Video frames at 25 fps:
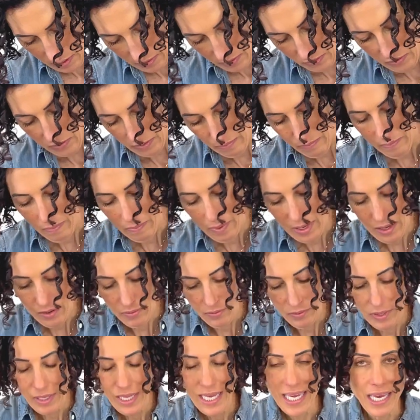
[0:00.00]
So being
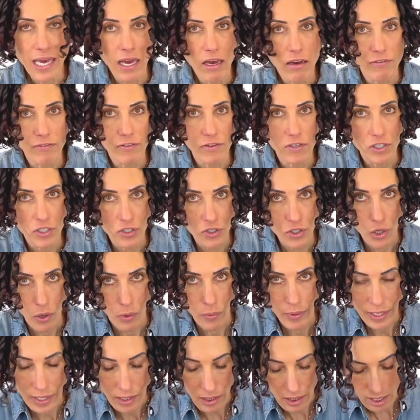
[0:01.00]
really careful and just
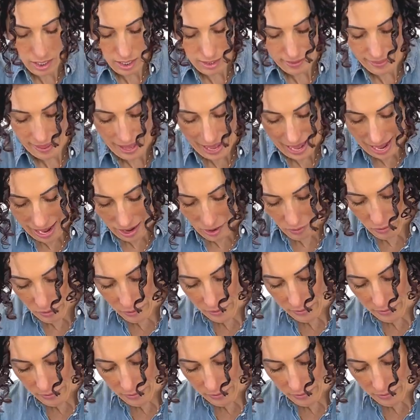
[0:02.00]
going along the outer